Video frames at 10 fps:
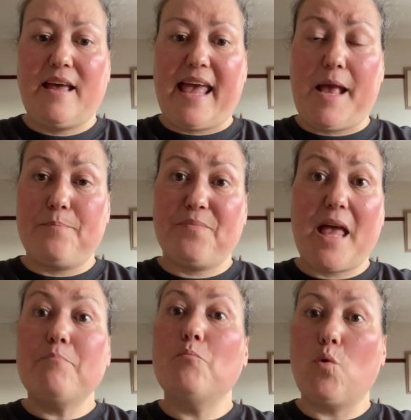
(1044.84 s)

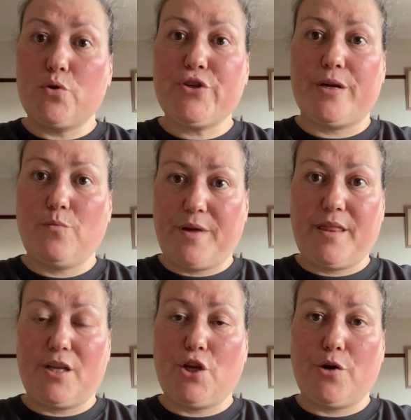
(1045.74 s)
emotion
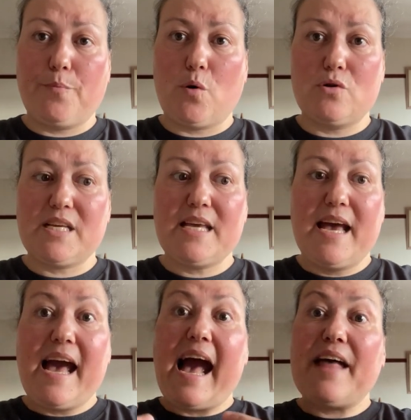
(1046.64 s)
within your body.
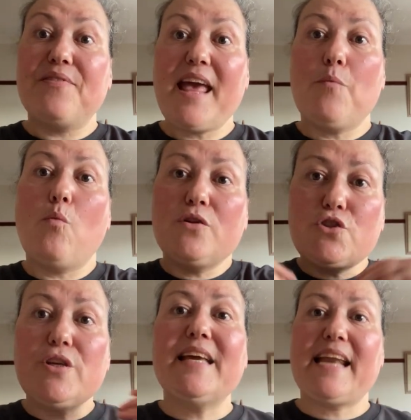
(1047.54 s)
And then once
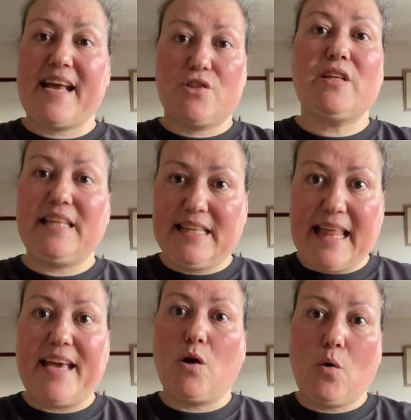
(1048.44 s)
you can actually
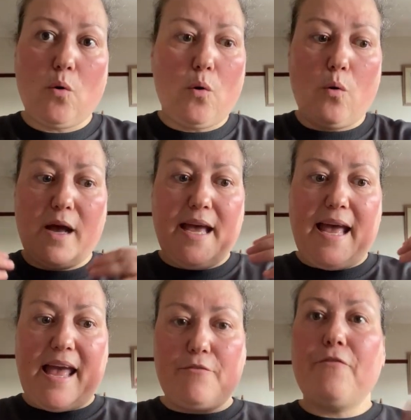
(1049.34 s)
let go
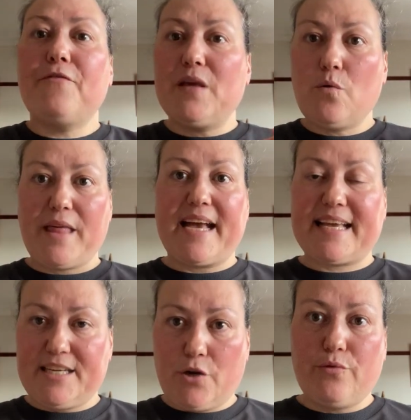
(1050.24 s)
and feel that
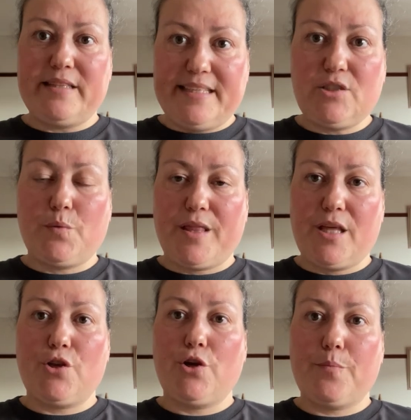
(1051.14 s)
kind of release
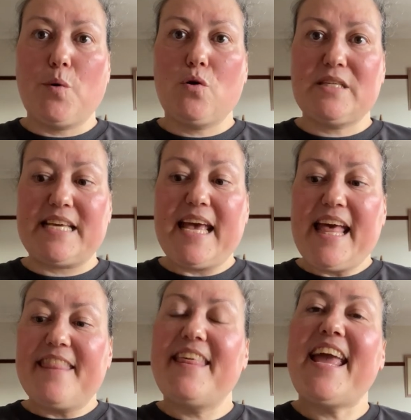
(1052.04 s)
within your body,
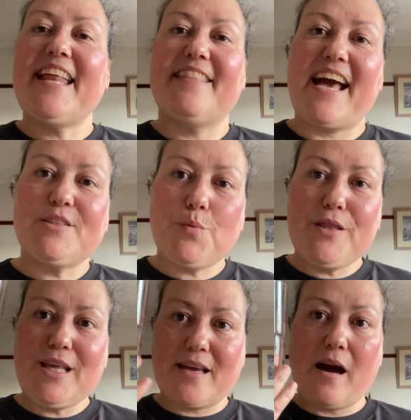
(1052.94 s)
then that's
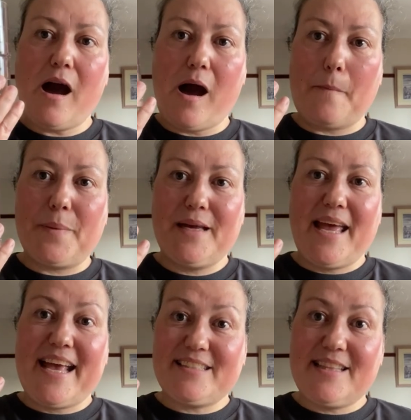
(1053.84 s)
when the cup
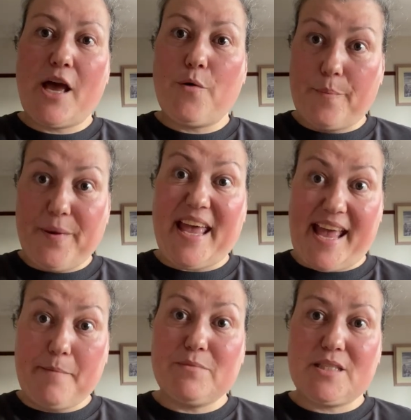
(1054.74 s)
is now a bit
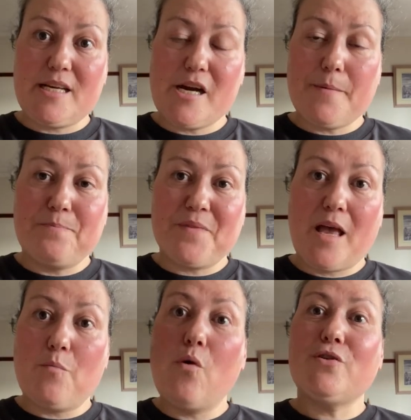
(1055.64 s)
emptier.
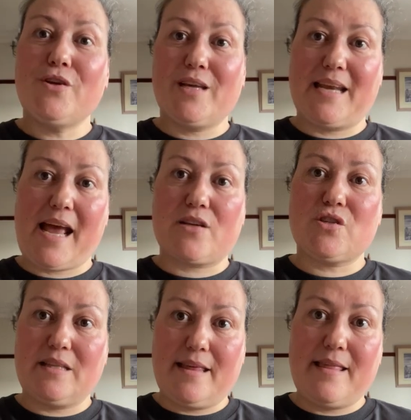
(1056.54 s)
And what you can
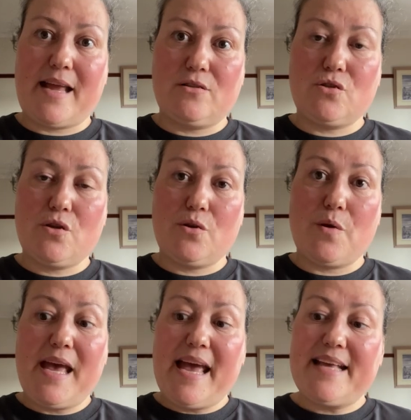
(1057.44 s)
actually then do
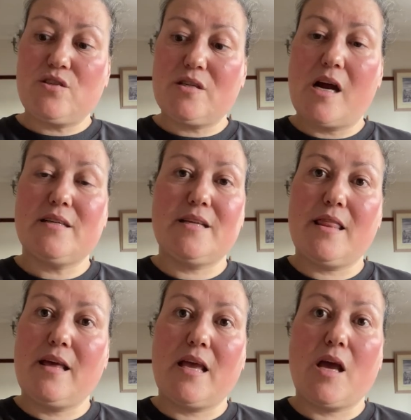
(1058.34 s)
is start to
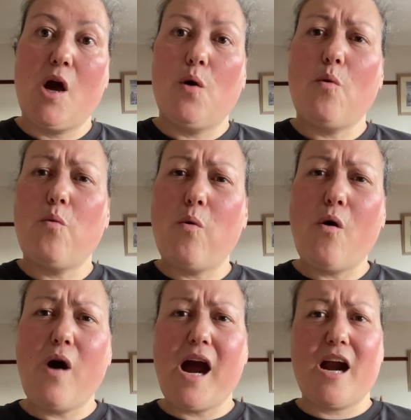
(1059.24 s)
think, well,
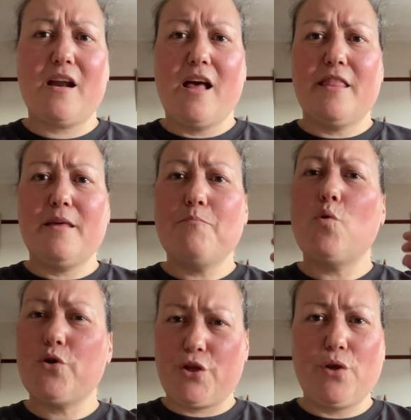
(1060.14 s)
what are the
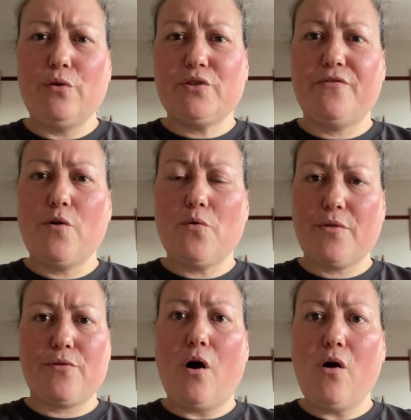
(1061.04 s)
more useful
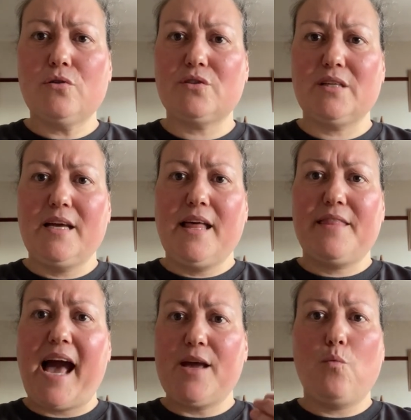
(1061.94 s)
thoughts
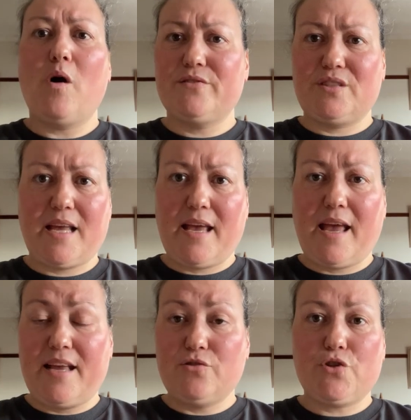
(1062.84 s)
that I want to
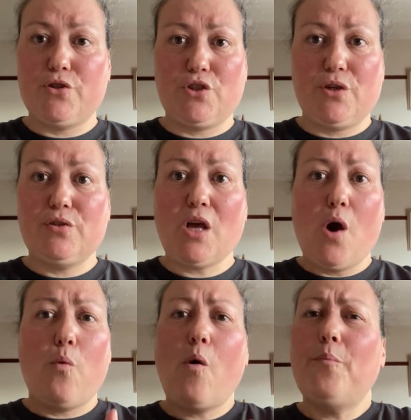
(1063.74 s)
introduce?
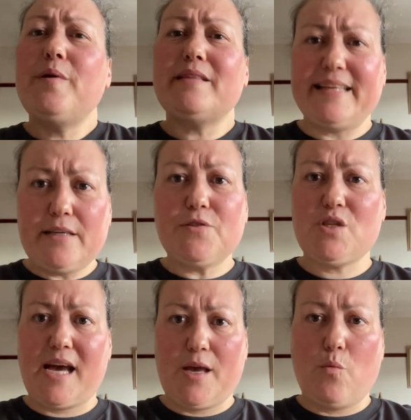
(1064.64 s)
What beliefs
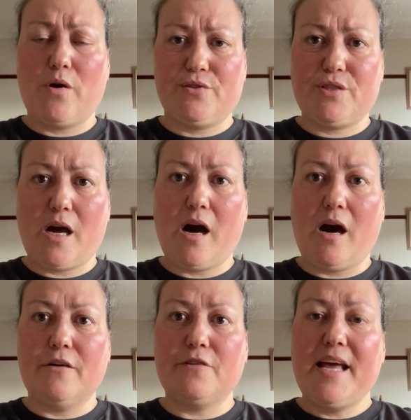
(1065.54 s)
do I want to
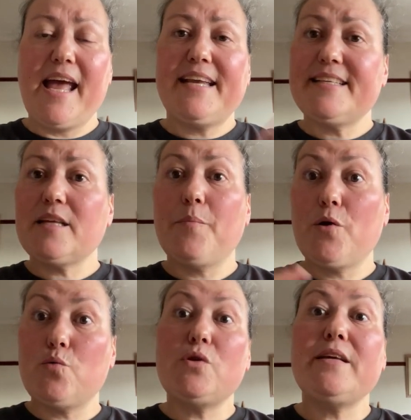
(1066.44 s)
have? And it's
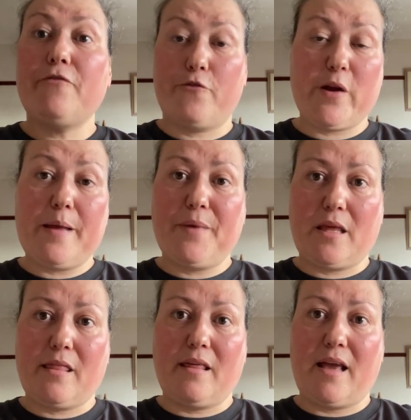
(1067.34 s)
about
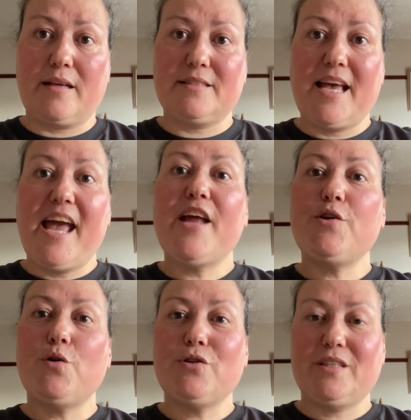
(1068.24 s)
reframing things in
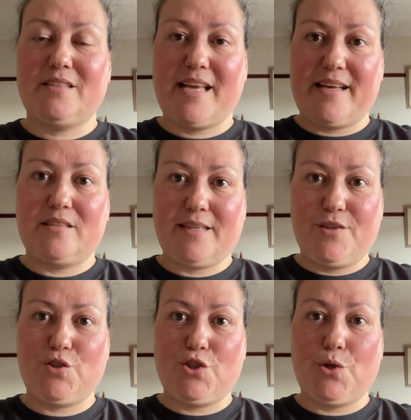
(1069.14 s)
order to
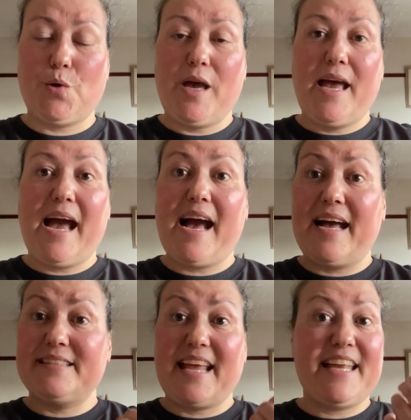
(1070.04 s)
assist you
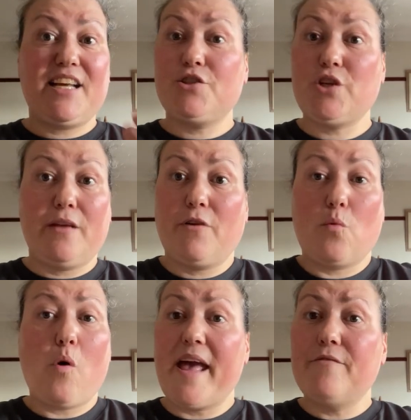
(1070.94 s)
and in achieving
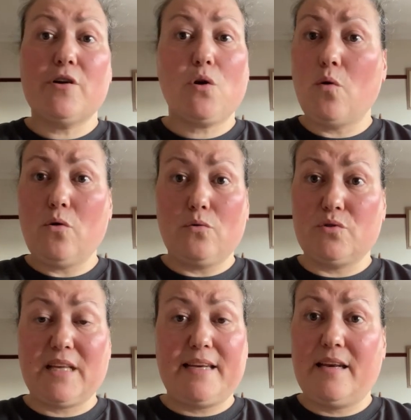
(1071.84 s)
whatever
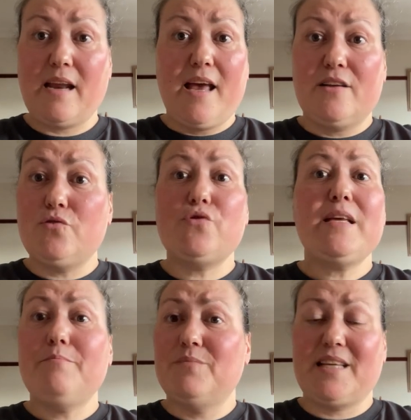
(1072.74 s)
goals and
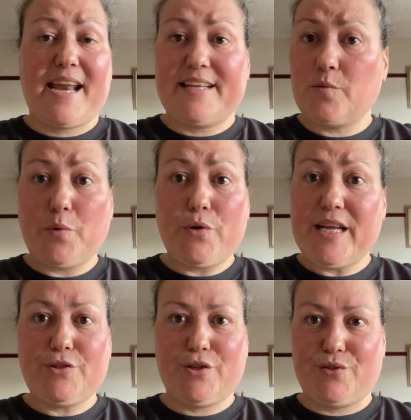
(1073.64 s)
dreams and
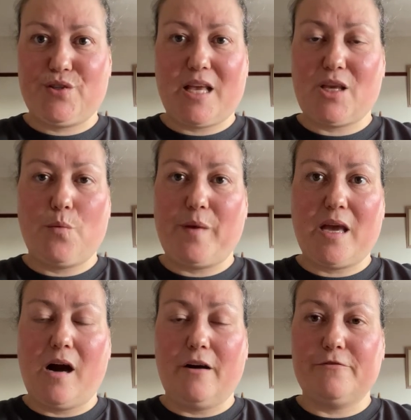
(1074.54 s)
aspirations that you may
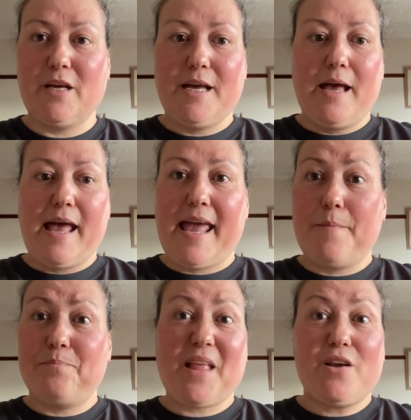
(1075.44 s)
have,
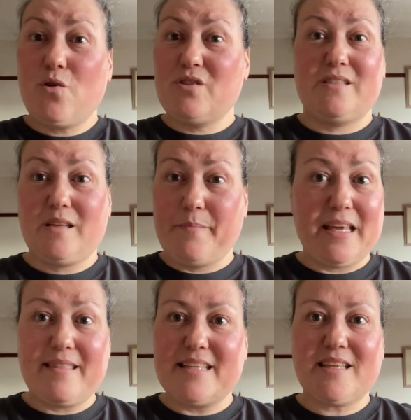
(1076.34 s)
in order to
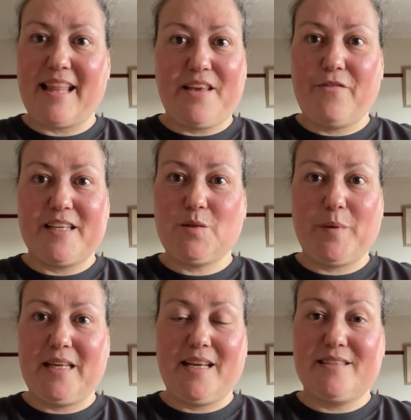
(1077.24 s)
make this life
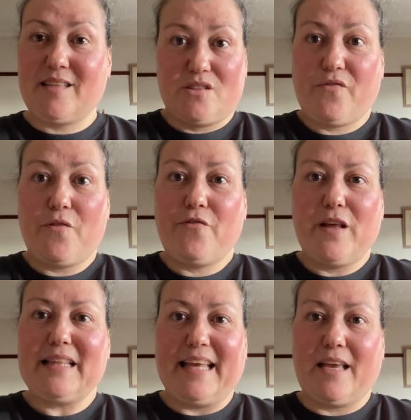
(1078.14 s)
experience as
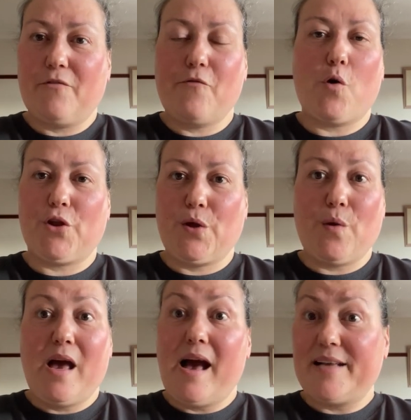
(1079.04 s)
fulfilling for you
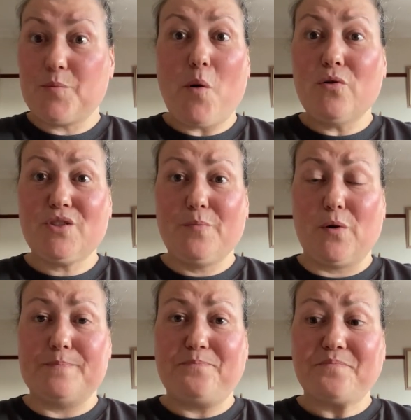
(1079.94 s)
as possible.